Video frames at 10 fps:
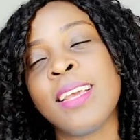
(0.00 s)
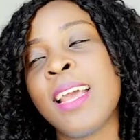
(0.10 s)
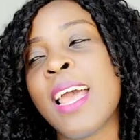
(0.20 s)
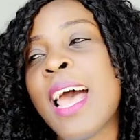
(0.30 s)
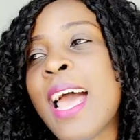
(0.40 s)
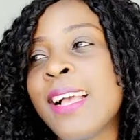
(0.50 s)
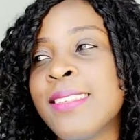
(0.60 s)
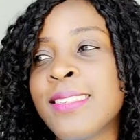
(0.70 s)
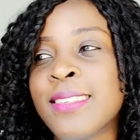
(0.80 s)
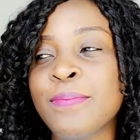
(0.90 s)

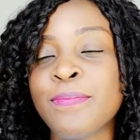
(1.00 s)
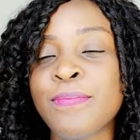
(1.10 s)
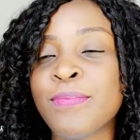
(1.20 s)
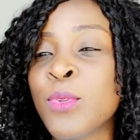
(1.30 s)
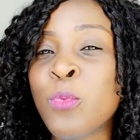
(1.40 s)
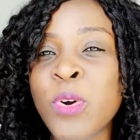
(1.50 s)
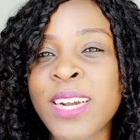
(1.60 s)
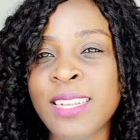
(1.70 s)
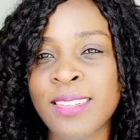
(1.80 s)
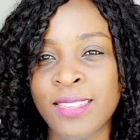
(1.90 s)
As the word
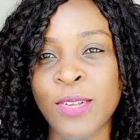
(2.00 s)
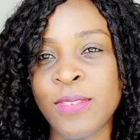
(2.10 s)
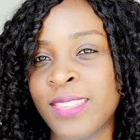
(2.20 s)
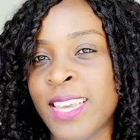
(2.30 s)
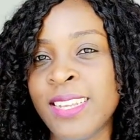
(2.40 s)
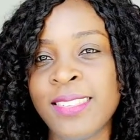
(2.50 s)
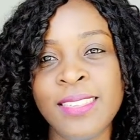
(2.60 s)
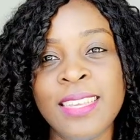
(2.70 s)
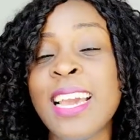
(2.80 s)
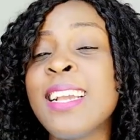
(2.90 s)
itself says,
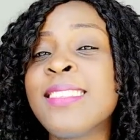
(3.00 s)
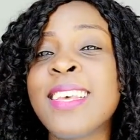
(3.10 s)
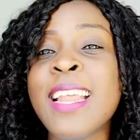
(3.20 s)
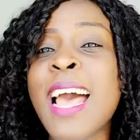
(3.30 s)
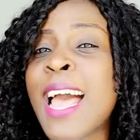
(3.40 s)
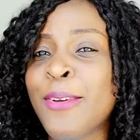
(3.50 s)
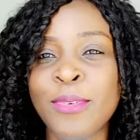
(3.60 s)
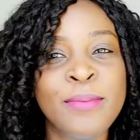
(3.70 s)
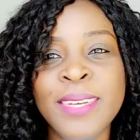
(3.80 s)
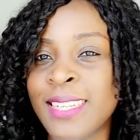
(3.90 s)
it's an
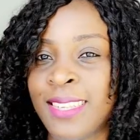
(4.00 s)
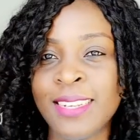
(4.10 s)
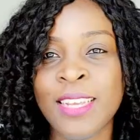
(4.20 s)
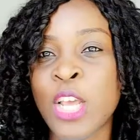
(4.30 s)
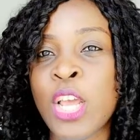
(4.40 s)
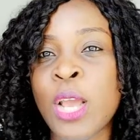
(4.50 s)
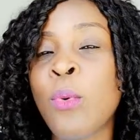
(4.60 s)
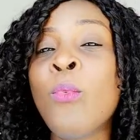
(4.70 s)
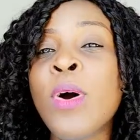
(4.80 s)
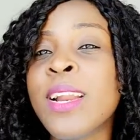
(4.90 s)
agreement.
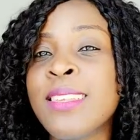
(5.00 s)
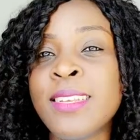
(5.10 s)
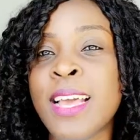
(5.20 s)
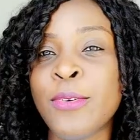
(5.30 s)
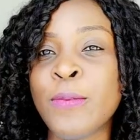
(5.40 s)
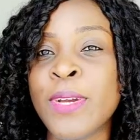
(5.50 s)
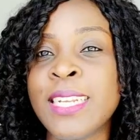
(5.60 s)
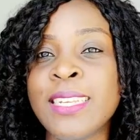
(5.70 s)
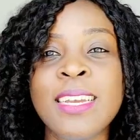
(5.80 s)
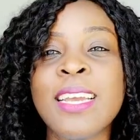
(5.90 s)
What is an agreement?
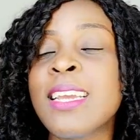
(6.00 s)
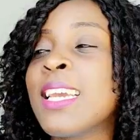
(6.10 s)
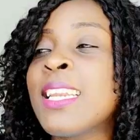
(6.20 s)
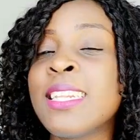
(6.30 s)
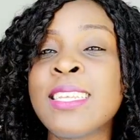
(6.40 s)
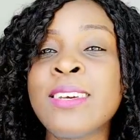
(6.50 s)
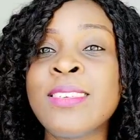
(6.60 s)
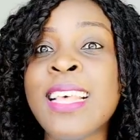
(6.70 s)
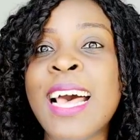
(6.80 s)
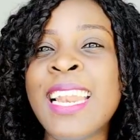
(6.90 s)
It entails
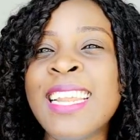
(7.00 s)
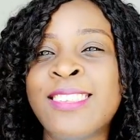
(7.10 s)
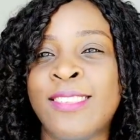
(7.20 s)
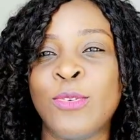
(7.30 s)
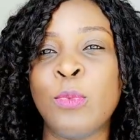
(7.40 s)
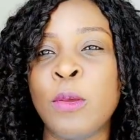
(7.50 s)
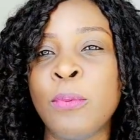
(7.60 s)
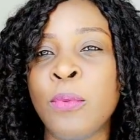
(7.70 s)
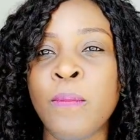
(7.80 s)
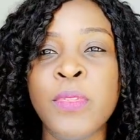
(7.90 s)
at least two
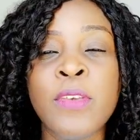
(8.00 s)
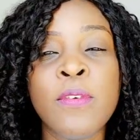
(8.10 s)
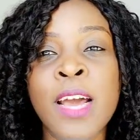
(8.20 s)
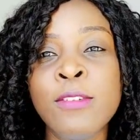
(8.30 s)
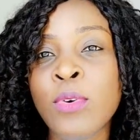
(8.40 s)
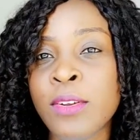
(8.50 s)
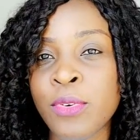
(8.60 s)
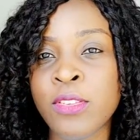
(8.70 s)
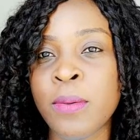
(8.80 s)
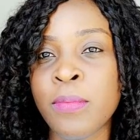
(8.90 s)
people. If you have to agree
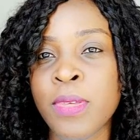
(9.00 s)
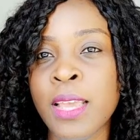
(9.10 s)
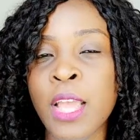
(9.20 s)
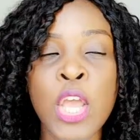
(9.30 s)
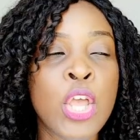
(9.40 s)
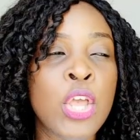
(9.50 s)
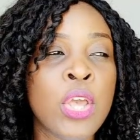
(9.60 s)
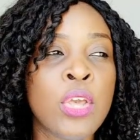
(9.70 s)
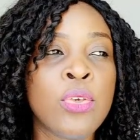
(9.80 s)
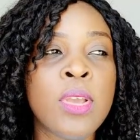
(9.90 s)
on something,
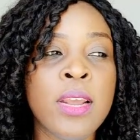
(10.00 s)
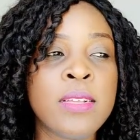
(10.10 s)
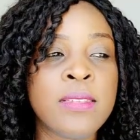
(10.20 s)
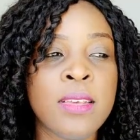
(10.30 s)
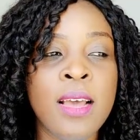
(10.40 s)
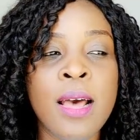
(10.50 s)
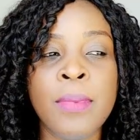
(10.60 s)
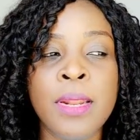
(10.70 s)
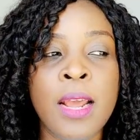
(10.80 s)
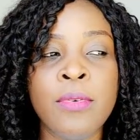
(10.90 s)
you cannot say, I'm
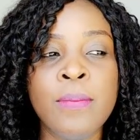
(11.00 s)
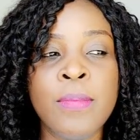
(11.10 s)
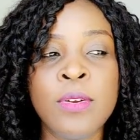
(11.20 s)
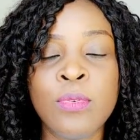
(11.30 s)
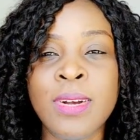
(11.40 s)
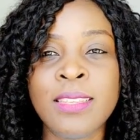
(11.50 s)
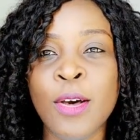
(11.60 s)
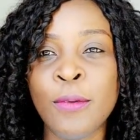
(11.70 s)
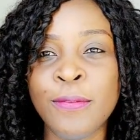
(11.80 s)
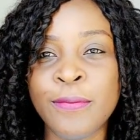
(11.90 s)
in agreement with
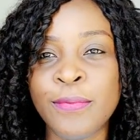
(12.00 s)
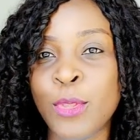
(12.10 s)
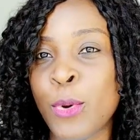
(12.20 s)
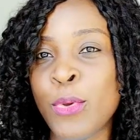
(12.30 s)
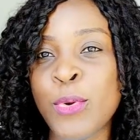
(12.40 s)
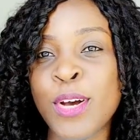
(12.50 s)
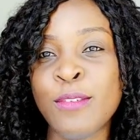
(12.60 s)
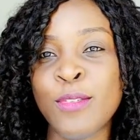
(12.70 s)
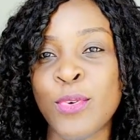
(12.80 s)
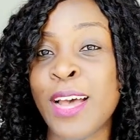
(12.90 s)
myself. No, you have
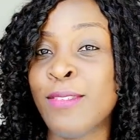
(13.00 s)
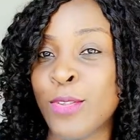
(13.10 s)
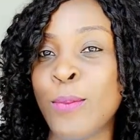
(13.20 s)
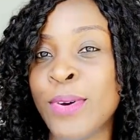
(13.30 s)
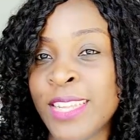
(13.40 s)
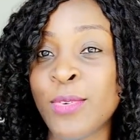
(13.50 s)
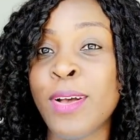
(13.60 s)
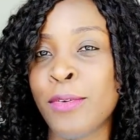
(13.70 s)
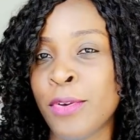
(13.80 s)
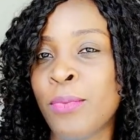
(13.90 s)
to have somebody to
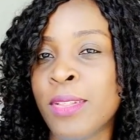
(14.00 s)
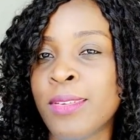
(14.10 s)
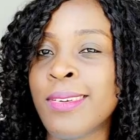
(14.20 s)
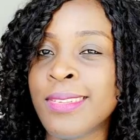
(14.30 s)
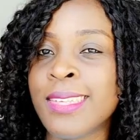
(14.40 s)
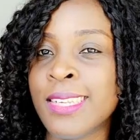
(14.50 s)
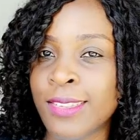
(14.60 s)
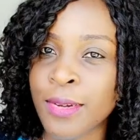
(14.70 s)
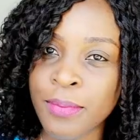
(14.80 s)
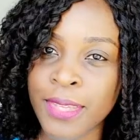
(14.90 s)
agree with concerning
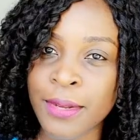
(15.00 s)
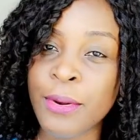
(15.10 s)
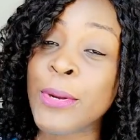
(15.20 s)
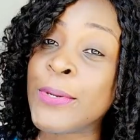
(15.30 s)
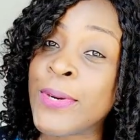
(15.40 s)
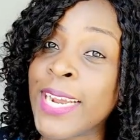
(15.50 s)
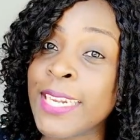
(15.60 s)
something, right?